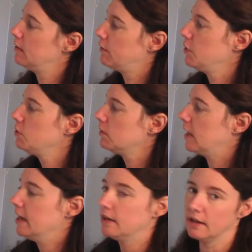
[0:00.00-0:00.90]
If you
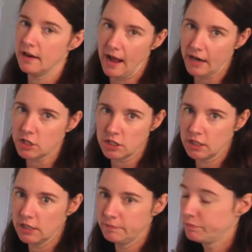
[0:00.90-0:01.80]
like it,
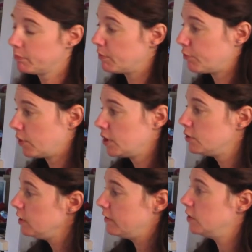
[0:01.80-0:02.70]
actually, before
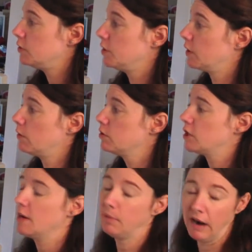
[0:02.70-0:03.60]
you even do your own
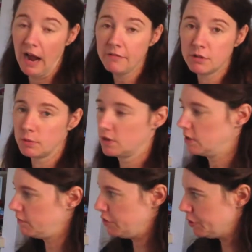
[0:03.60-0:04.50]
shape or afterwards,
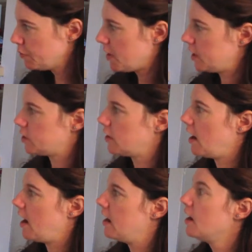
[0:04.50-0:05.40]
if you want to
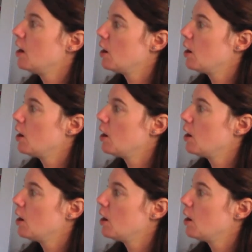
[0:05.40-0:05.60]
try